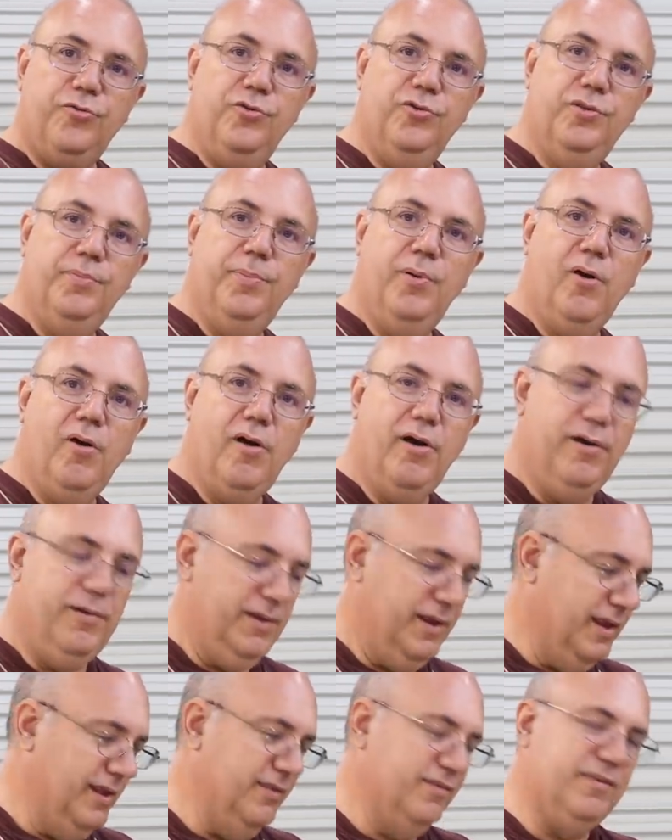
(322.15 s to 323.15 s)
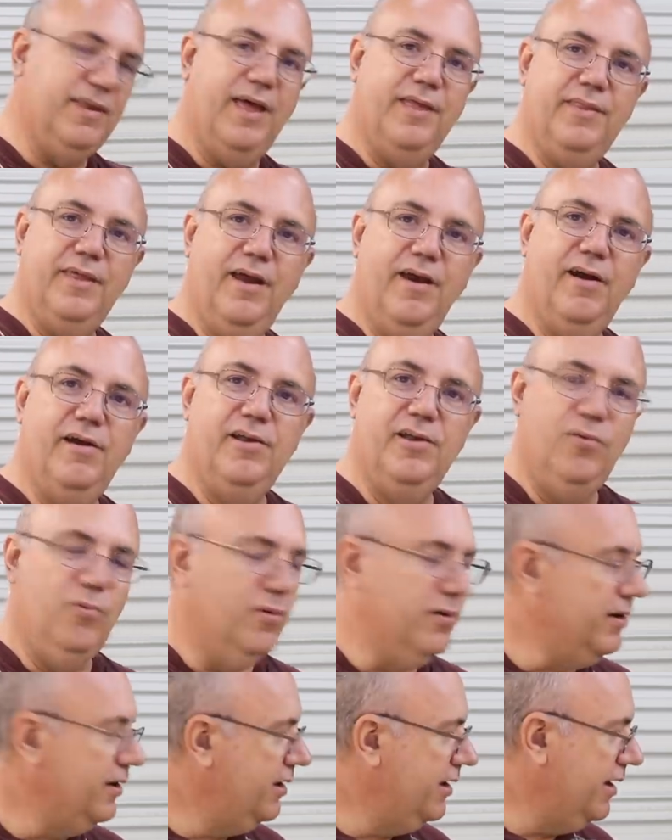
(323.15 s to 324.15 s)
through the part inside the area you
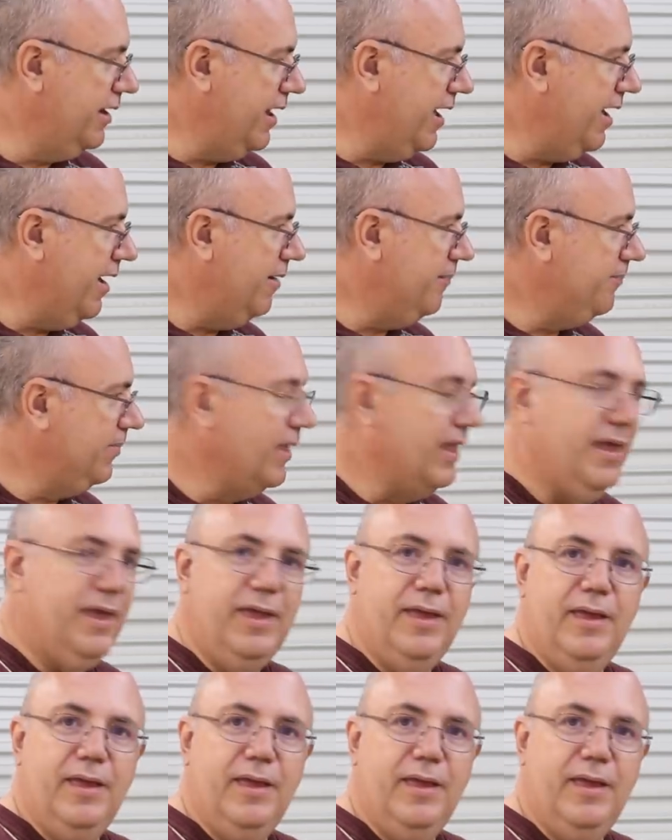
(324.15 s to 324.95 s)
wanted to cut out